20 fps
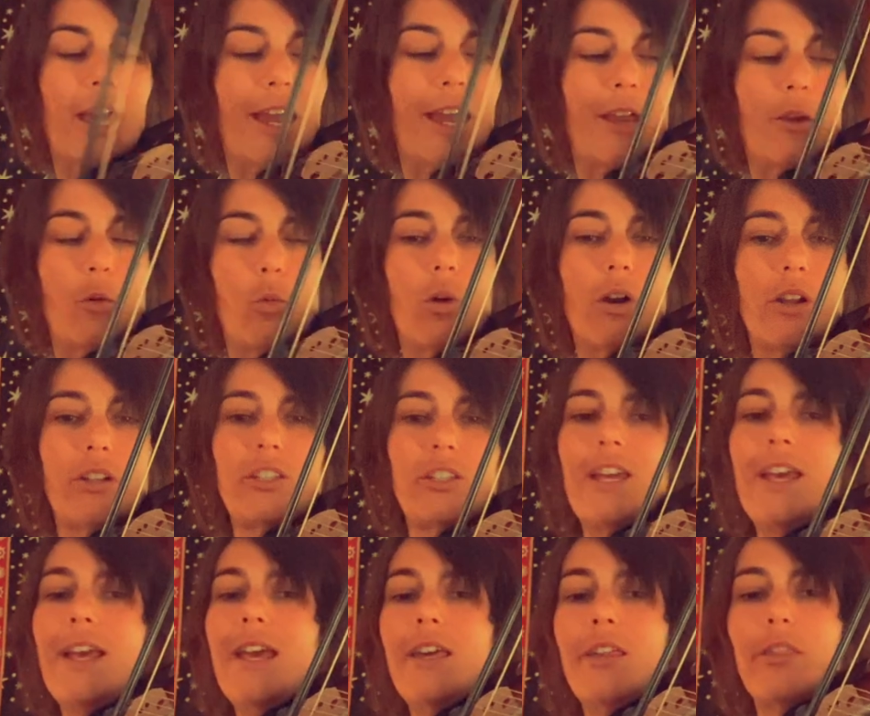A1 to
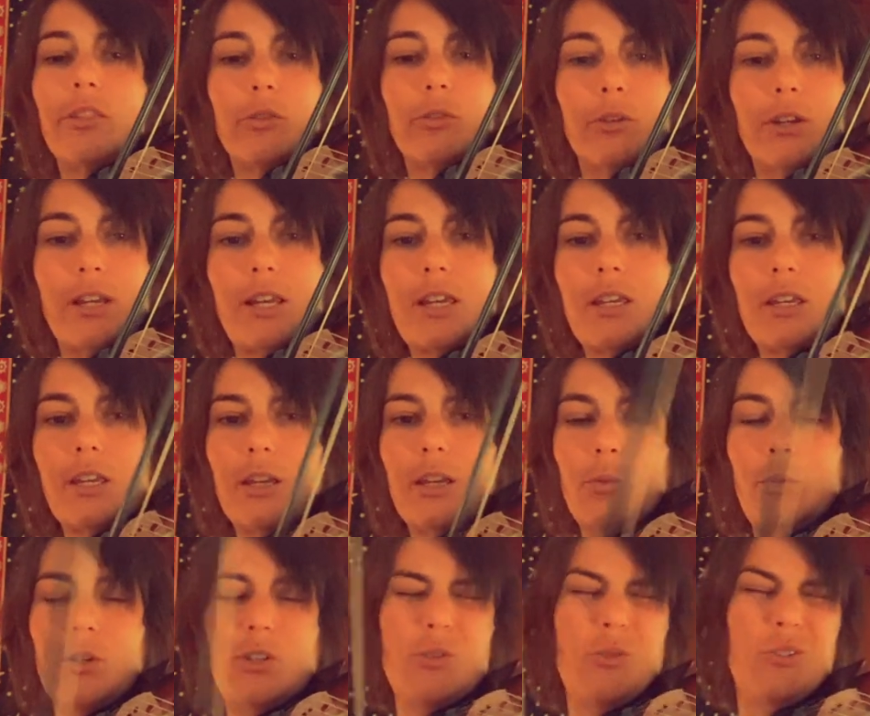A3, and
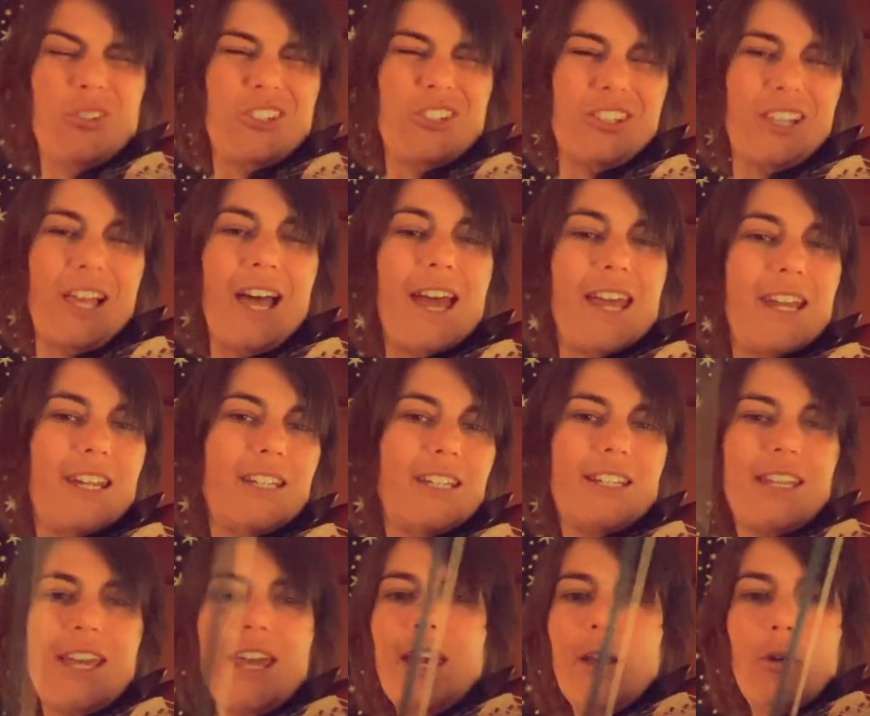we do a slide into
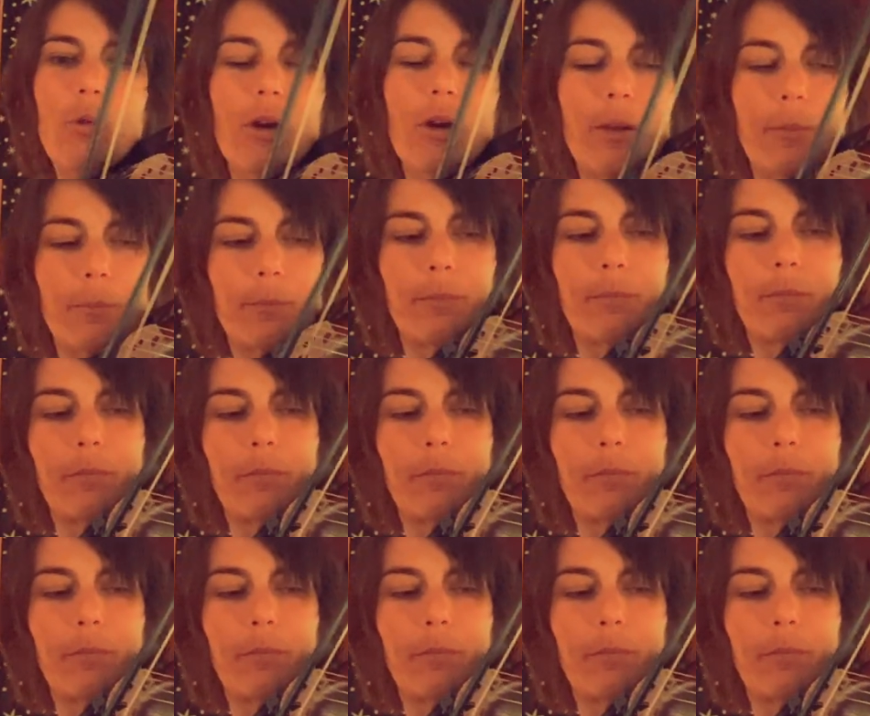A1.